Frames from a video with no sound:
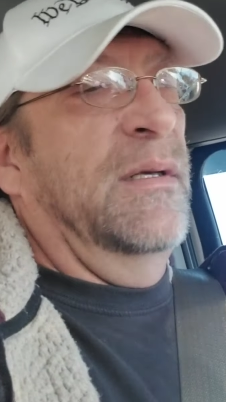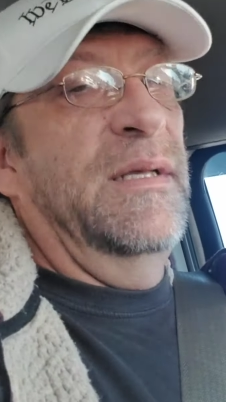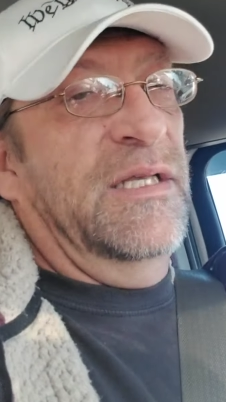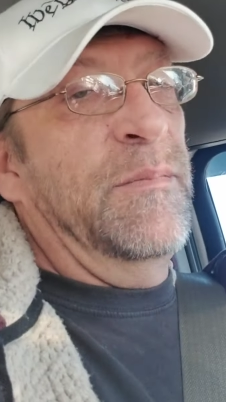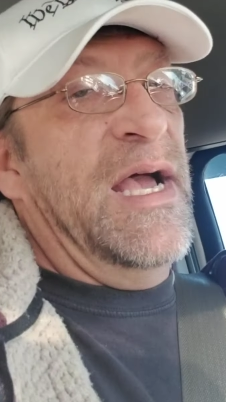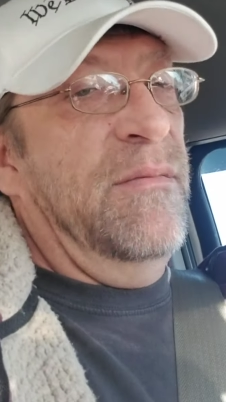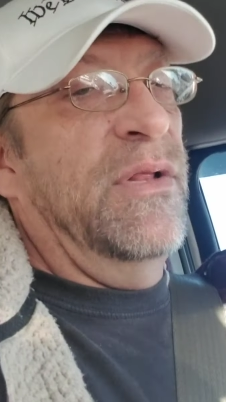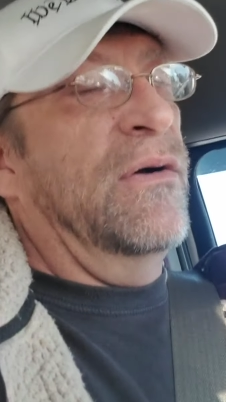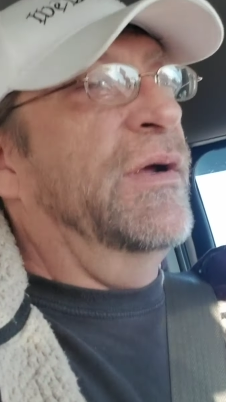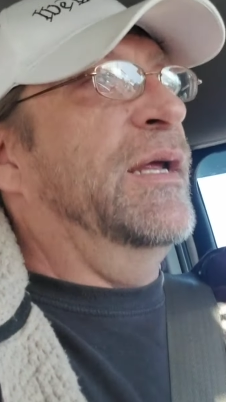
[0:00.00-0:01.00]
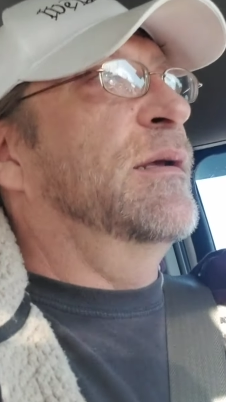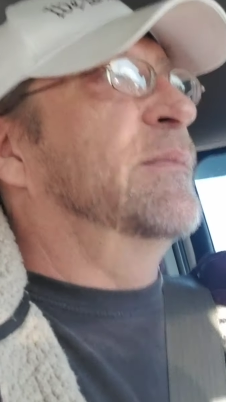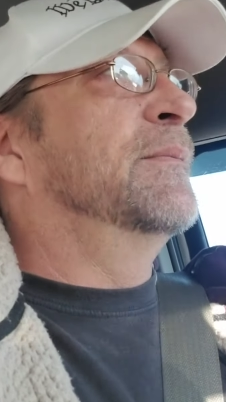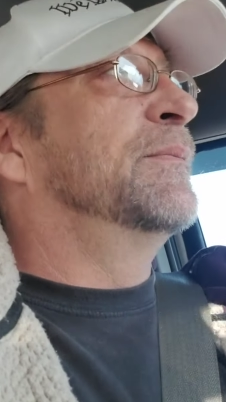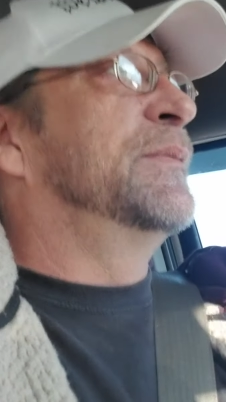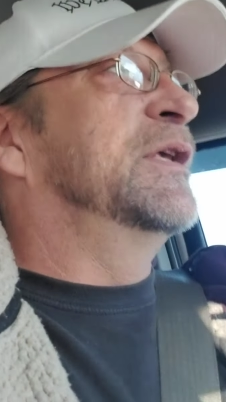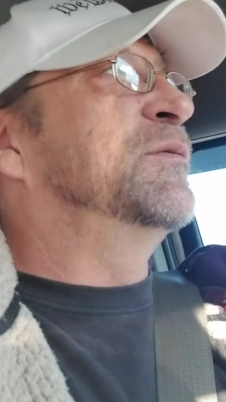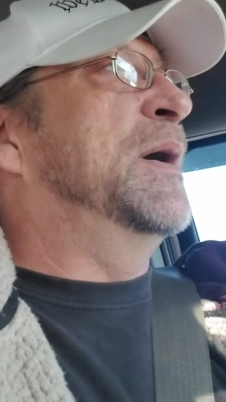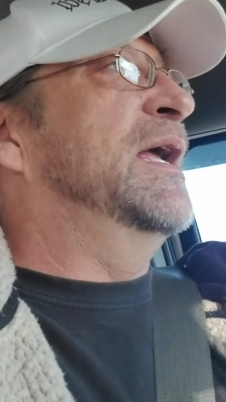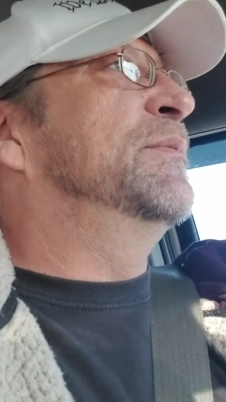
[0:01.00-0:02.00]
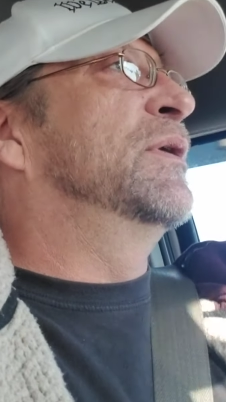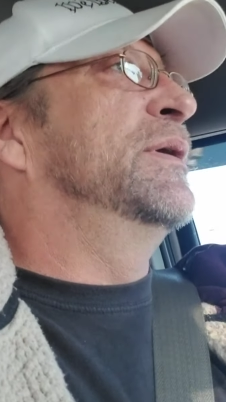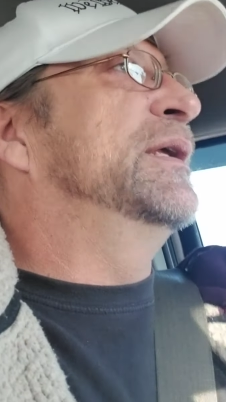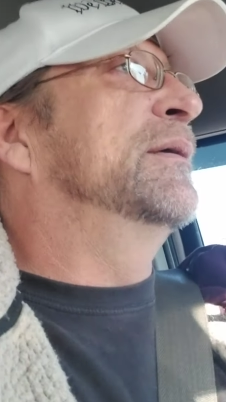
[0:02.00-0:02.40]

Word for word: It's mind blowing. It's mind blowing.